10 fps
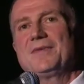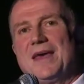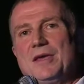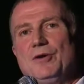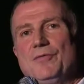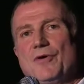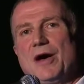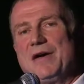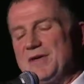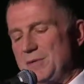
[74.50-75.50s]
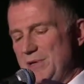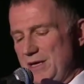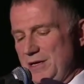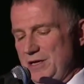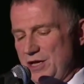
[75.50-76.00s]
thank you for having
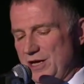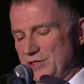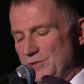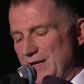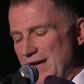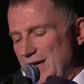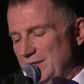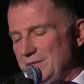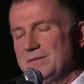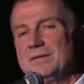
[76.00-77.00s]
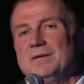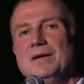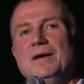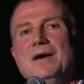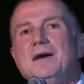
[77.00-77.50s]
me here tonight
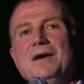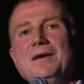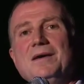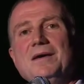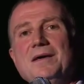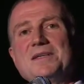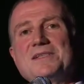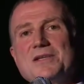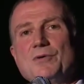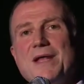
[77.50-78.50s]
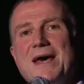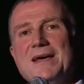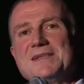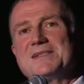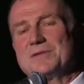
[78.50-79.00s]
it's so
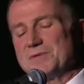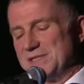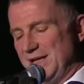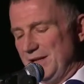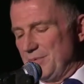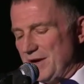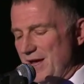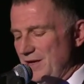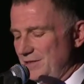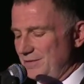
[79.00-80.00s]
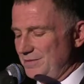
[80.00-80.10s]
nice to celebrate